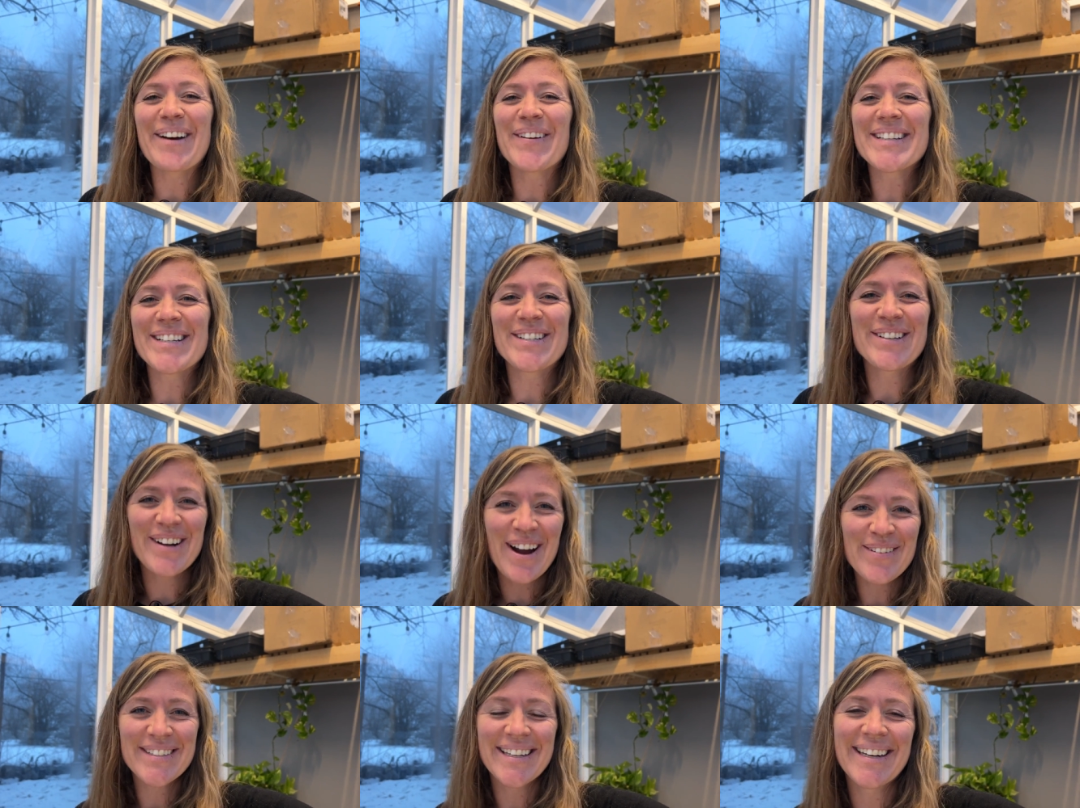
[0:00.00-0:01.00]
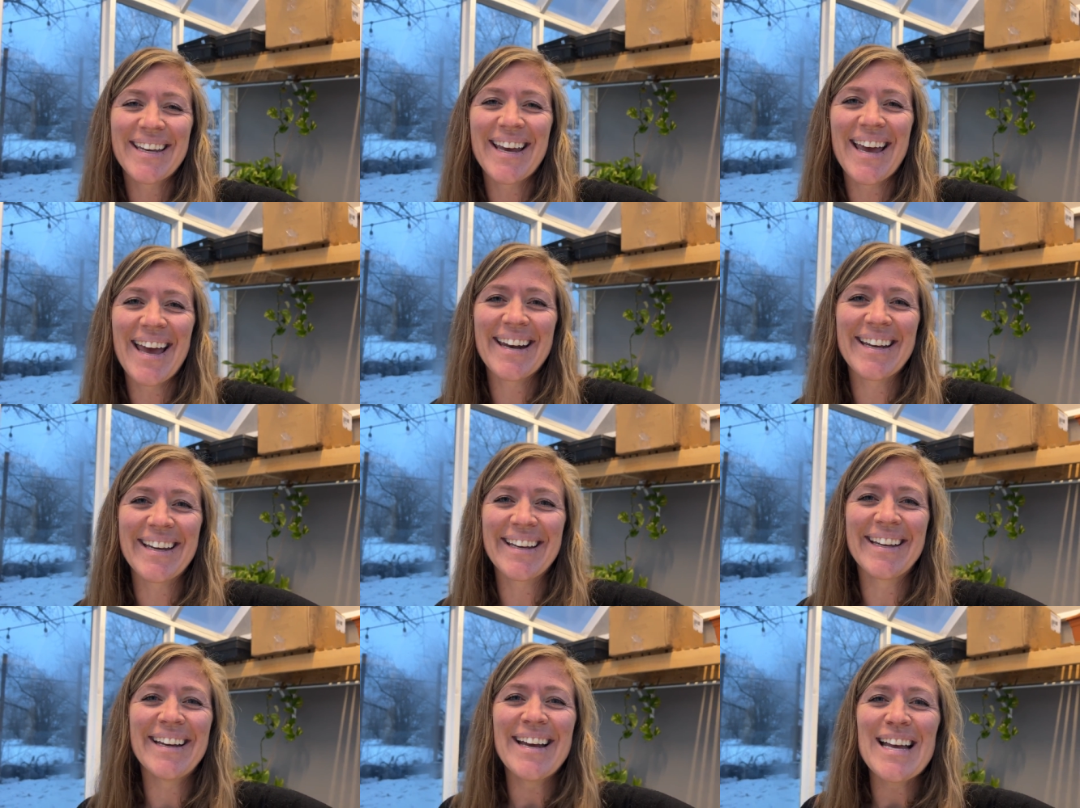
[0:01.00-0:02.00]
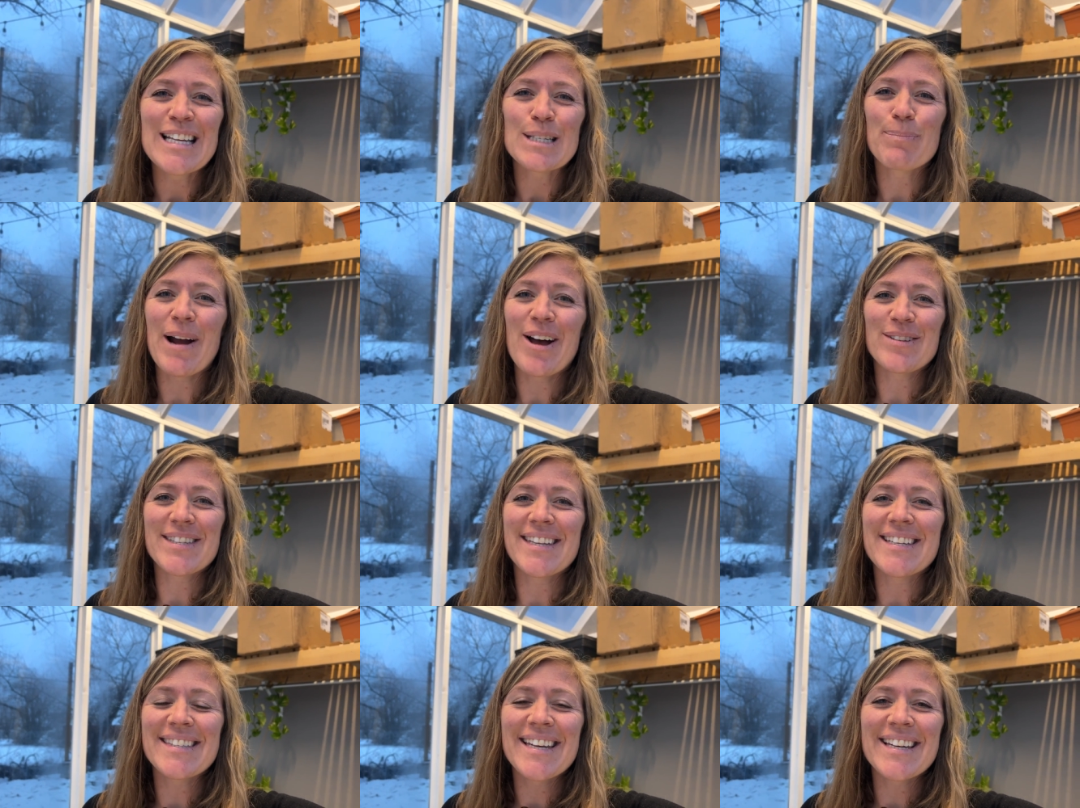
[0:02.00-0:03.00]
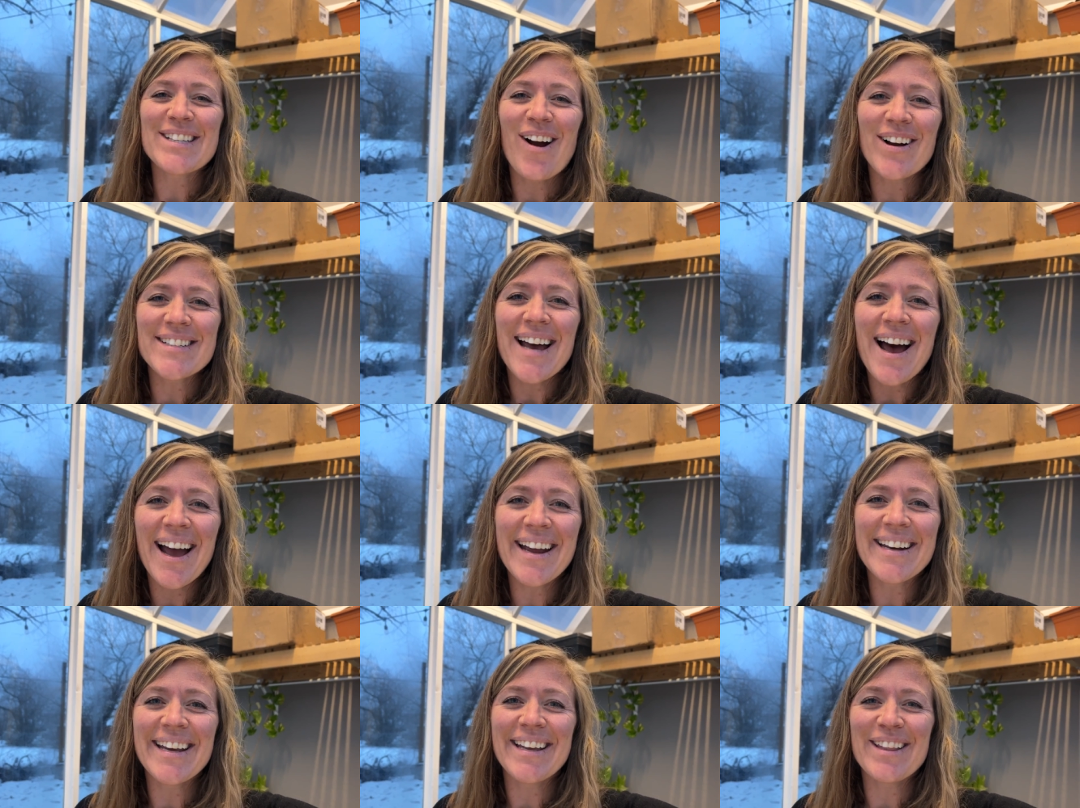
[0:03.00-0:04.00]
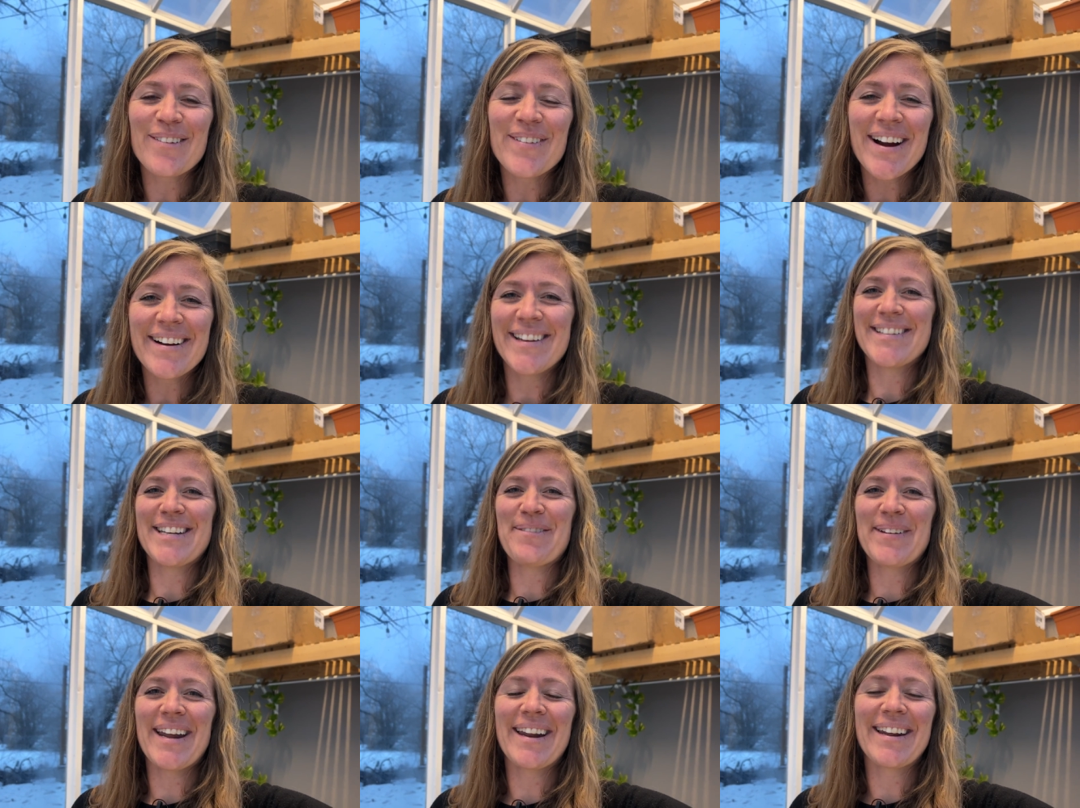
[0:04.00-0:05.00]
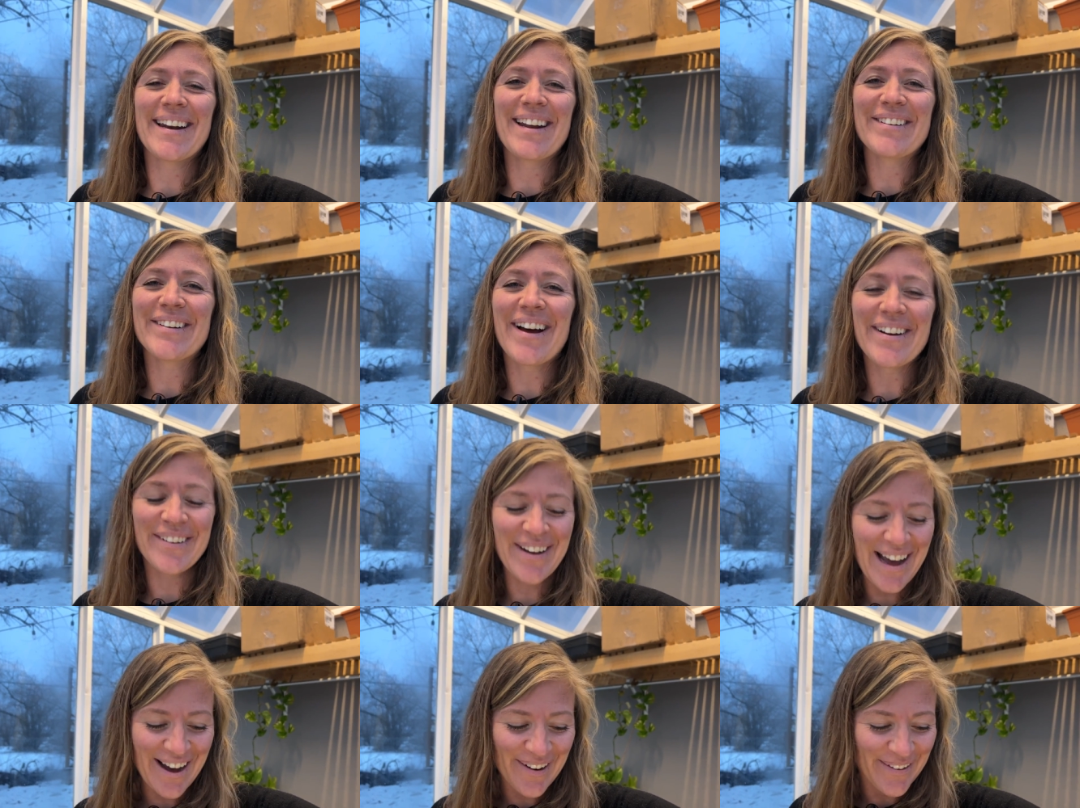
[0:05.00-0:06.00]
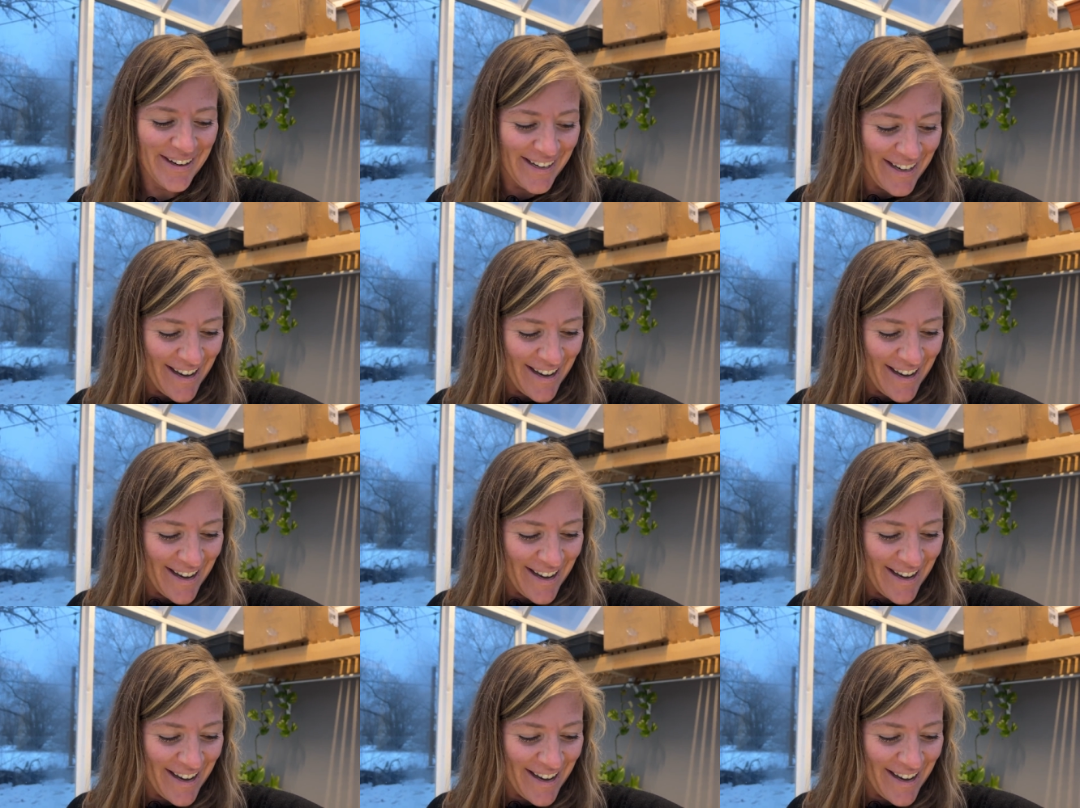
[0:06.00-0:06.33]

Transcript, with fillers: I wasn't sure I was gonna get any sprouts. These things are tiny. They're very intimidating. I do not know how